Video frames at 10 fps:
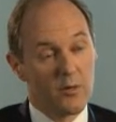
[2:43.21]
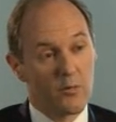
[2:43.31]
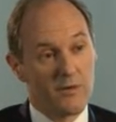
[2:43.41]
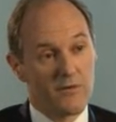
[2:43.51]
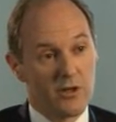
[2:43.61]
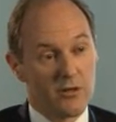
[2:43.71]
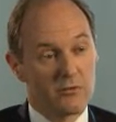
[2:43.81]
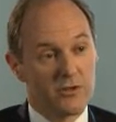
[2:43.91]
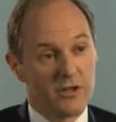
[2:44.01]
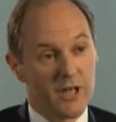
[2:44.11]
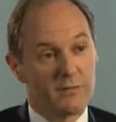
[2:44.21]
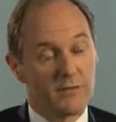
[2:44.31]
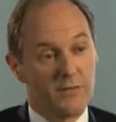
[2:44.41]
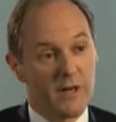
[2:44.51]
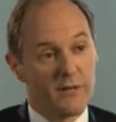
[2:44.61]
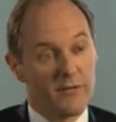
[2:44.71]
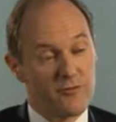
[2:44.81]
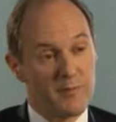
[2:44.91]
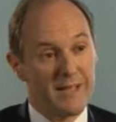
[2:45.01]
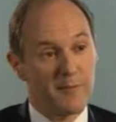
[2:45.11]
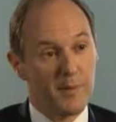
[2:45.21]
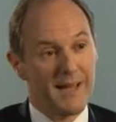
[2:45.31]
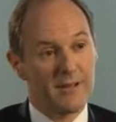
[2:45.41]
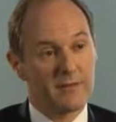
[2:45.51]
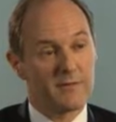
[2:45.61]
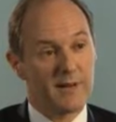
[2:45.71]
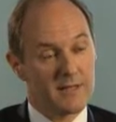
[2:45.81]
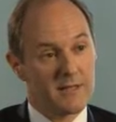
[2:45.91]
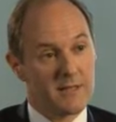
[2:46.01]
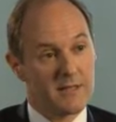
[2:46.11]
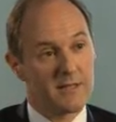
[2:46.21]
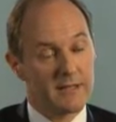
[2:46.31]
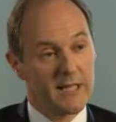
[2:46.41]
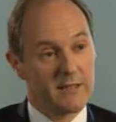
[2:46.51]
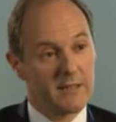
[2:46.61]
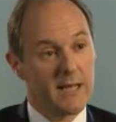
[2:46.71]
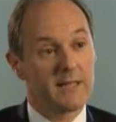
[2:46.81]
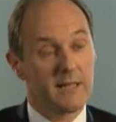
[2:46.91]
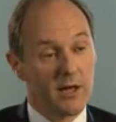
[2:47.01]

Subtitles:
We've sold just over £500 million of assets in the year to date,